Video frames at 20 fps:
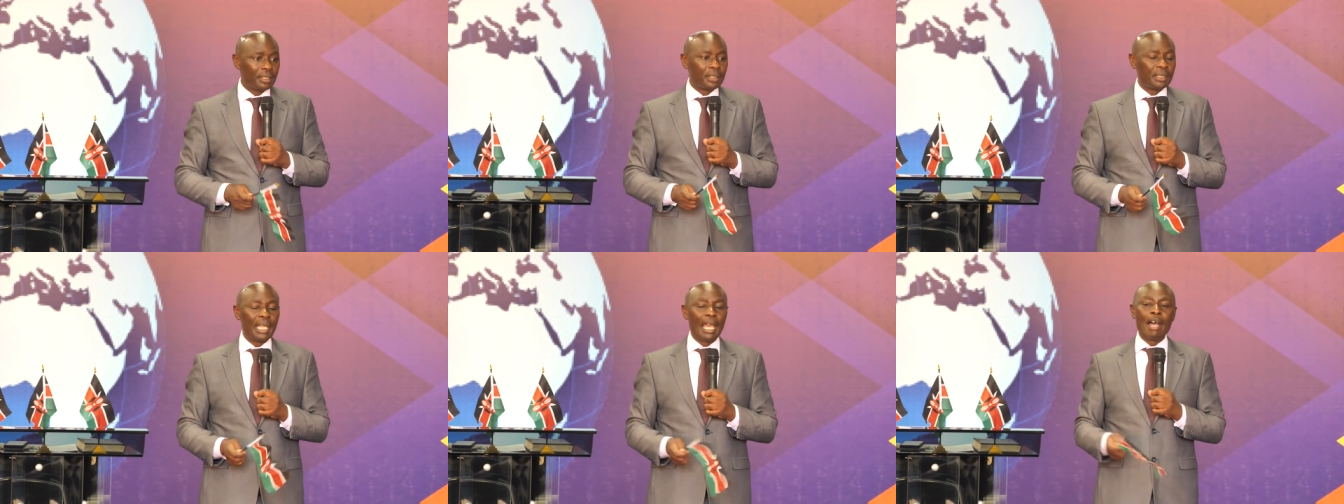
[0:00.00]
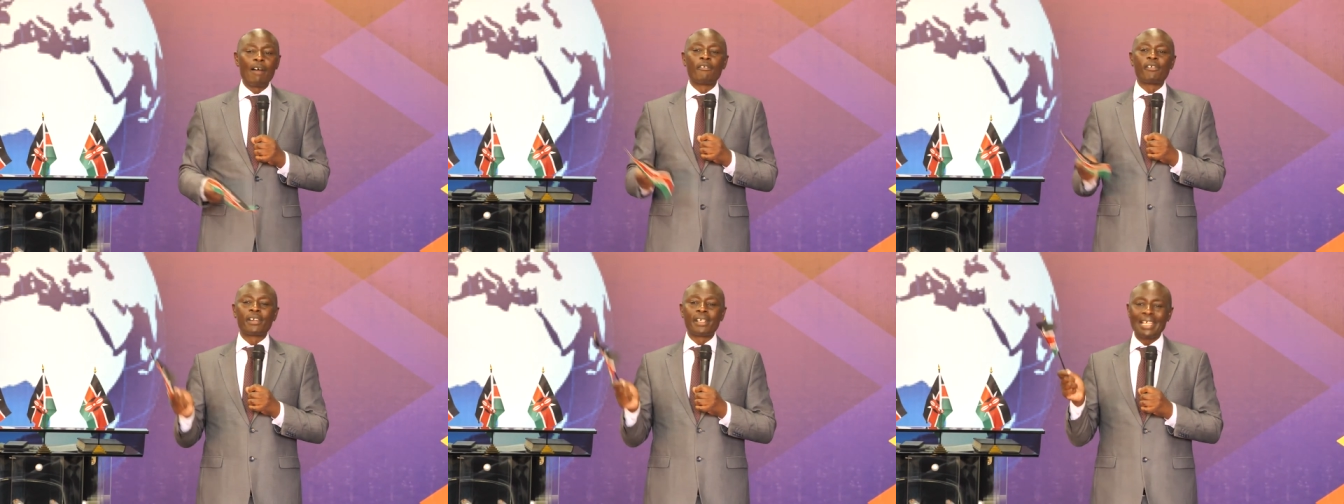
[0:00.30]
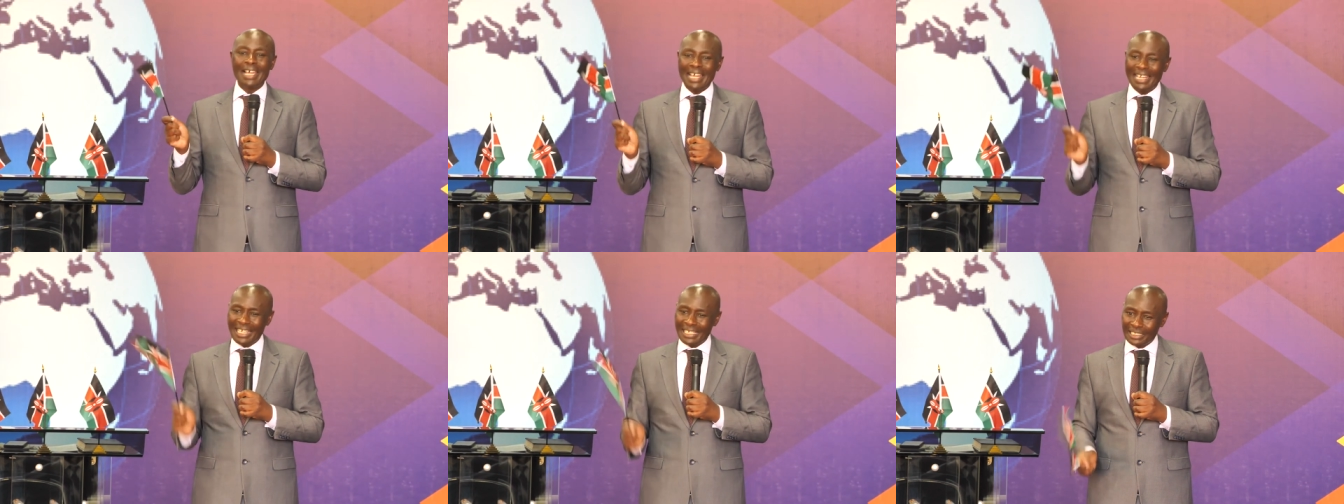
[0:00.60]
They have
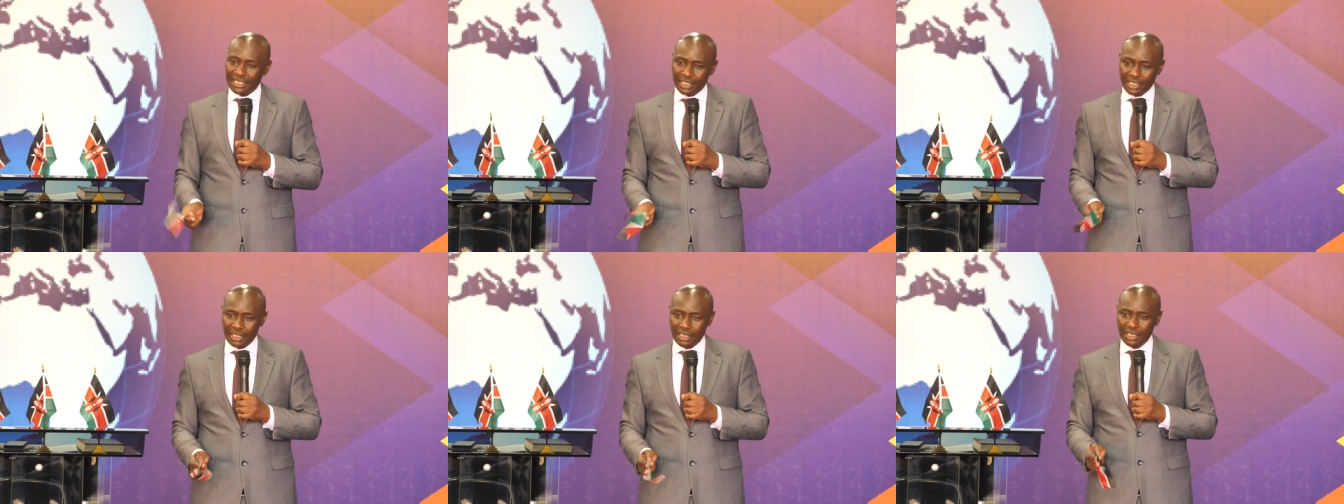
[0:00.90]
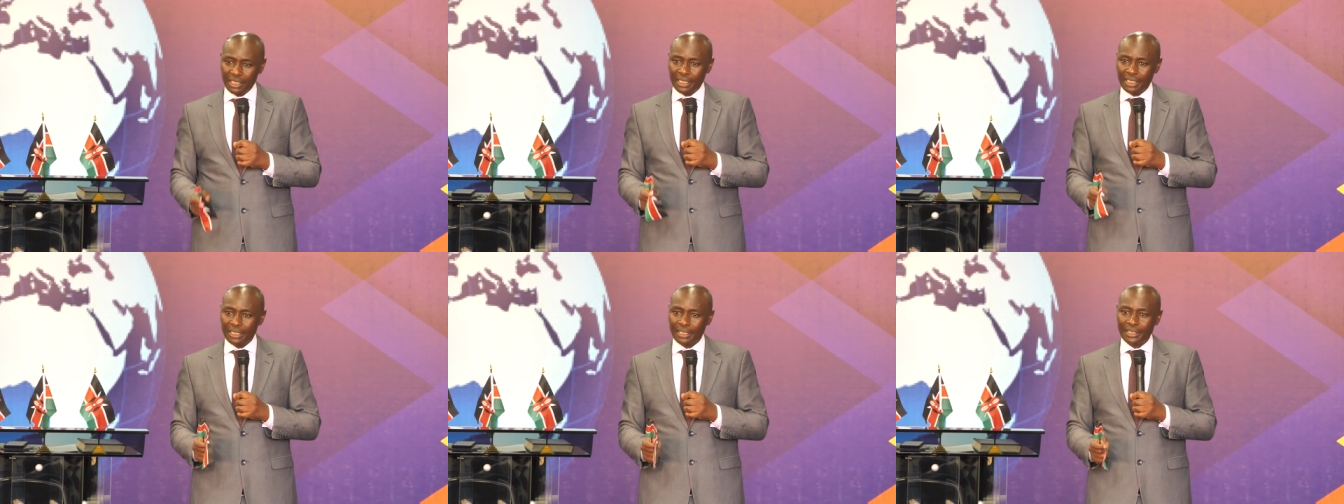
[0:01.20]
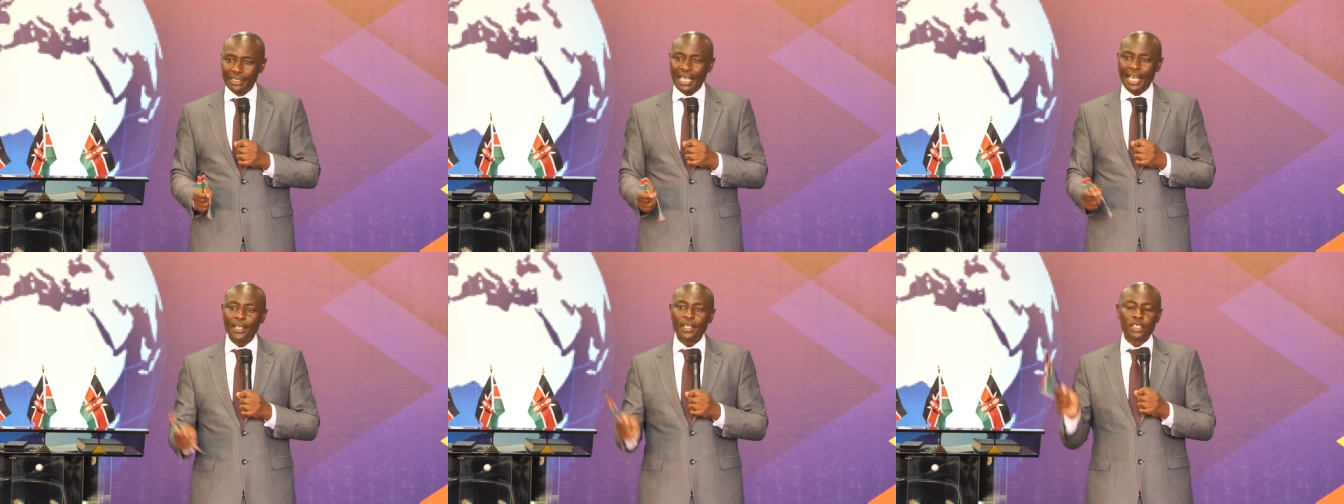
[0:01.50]
realized
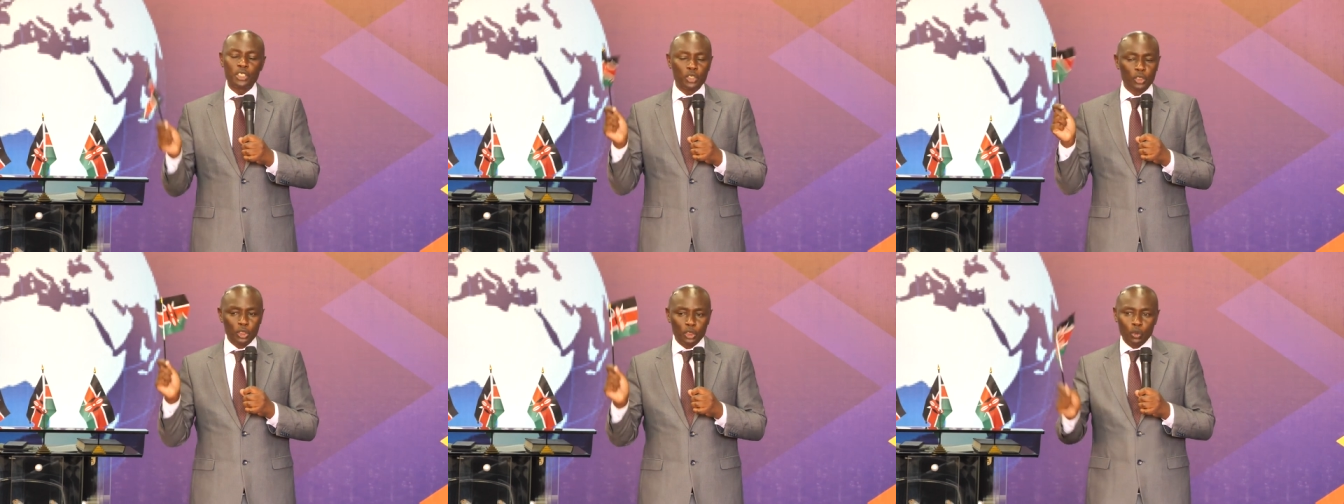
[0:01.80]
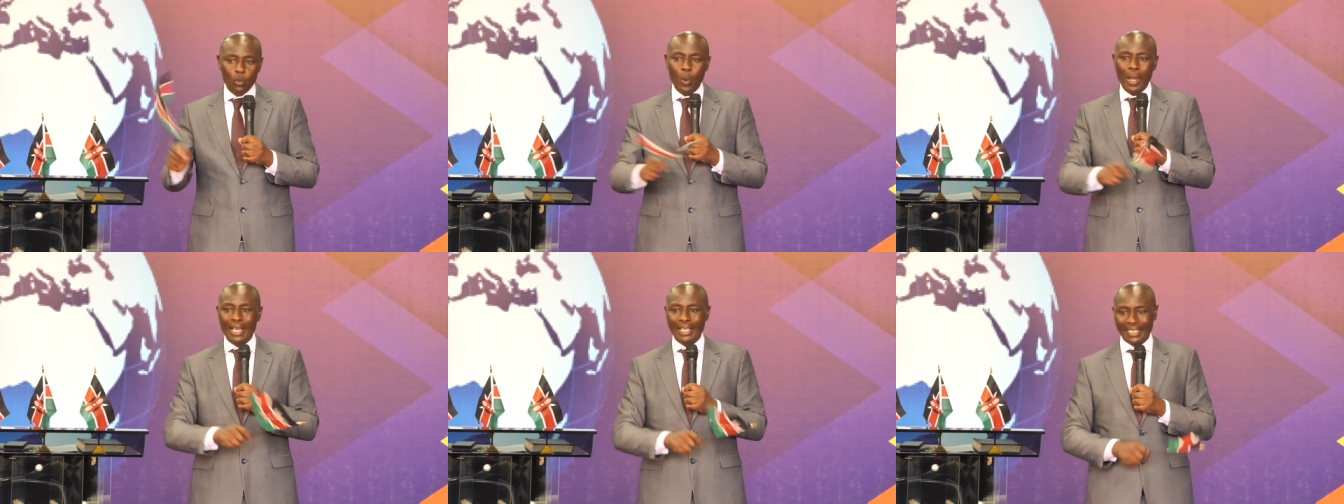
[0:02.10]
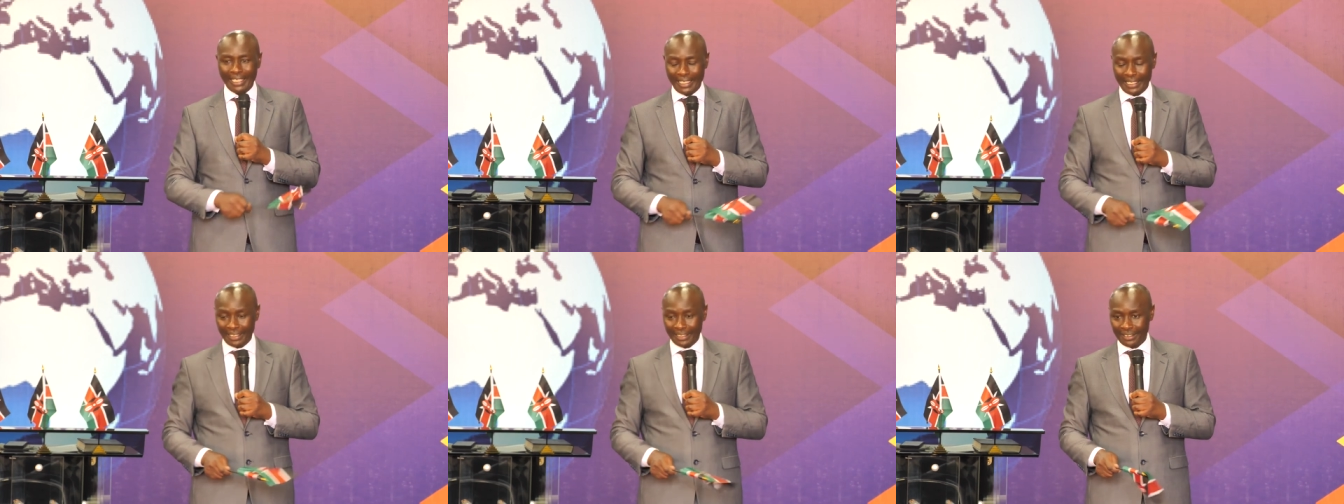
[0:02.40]
that is not
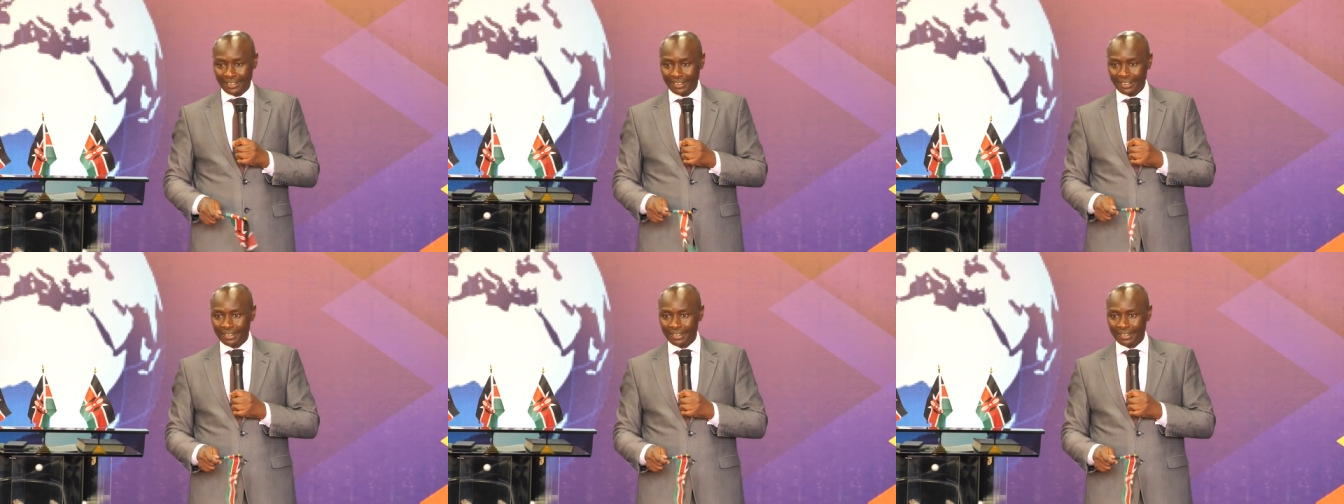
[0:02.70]
working.